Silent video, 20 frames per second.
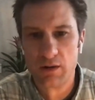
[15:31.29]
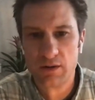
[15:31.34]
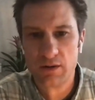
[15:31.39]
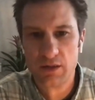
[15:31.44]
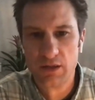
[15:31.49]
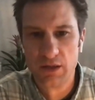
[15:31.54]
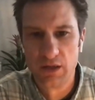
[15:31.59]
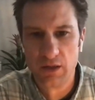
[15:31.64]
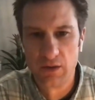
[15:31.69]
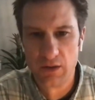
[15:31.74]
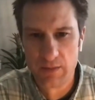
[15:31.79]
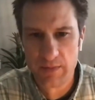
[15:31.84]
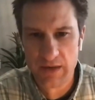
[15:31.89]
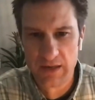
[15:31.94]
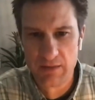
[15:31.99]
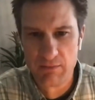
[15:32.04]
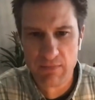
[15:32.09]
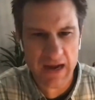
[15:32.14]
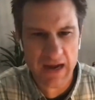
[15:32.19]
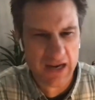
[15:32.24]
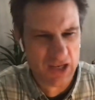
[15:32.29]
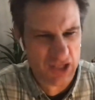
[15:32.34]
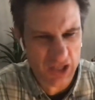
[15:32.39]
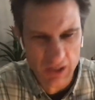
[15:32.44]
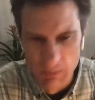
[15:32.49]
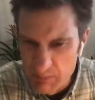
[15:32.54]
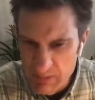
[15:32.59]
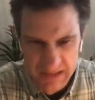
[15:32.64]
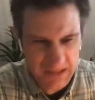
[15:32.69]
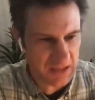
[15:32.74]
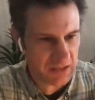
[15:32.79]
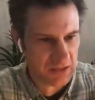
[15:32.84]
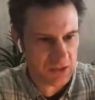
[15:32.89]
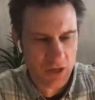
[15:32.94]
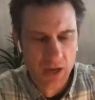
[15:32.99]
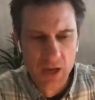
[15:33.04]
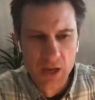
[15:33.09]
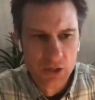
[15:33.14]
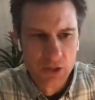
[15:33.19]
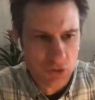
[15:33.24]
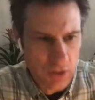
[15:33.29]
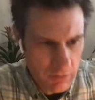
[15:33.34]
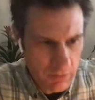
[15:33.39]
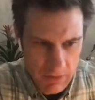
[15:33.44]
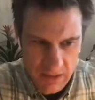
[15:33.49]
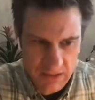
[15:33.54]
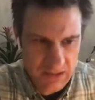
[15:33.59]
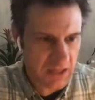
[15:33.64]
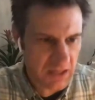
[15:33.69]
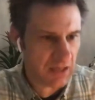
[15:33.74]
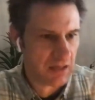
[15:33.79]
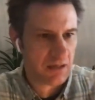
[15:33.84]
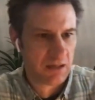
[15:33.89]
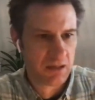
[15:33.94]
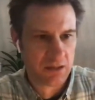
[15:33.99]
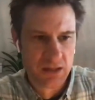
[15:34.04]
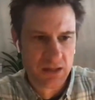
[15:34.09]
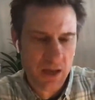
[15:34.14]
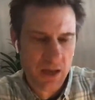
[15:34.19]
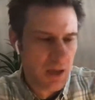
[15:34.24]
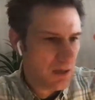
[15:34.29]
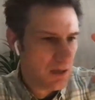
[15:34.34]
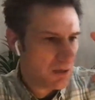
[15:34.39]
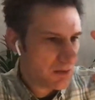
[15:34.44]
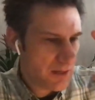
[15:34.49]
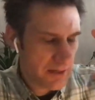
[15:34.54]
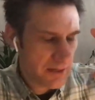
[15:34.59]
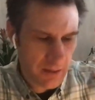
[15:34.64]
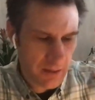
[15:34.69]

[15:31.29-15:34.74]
You know what I mean? Managing a business, trying to raise kids, like